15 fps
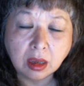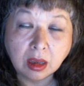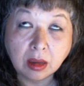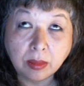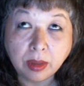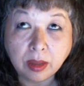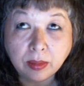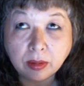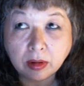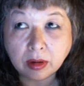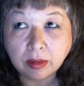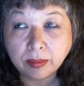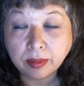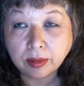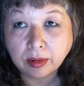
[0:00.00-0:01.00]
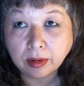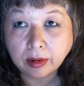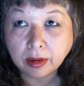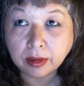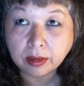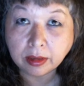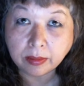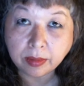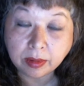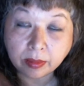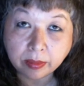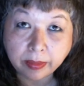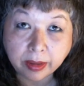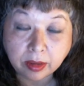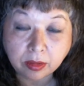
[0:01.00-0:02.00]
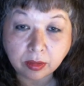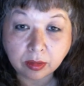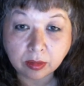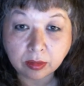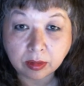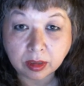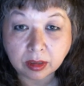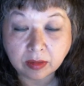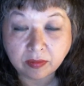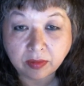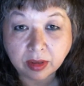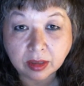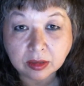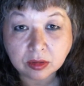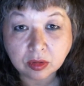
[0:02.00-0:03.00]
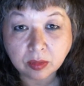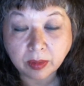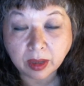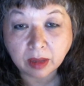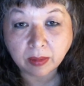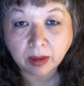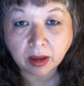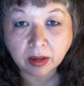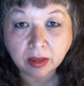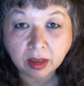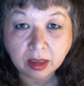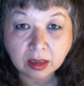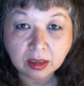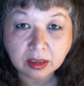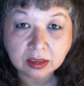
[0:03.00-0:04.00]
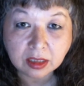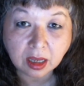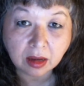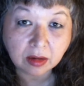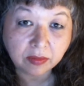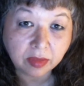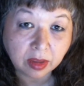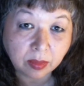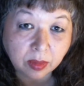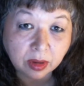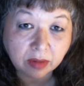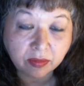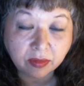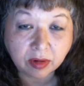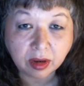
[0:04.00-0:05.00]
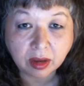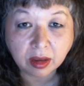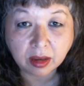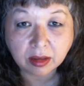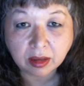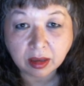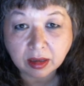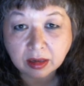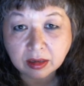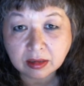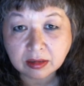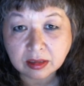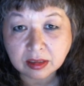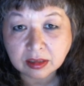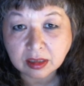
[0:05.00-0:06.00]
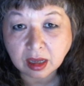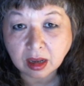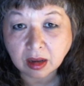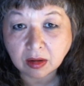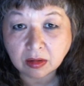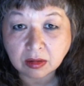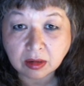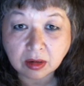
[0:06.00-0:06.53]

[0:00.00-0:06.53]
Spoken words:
people are unemployed, and then people pay through in advance through PayPal. They get a discount if they bring a friend. They get a discount. You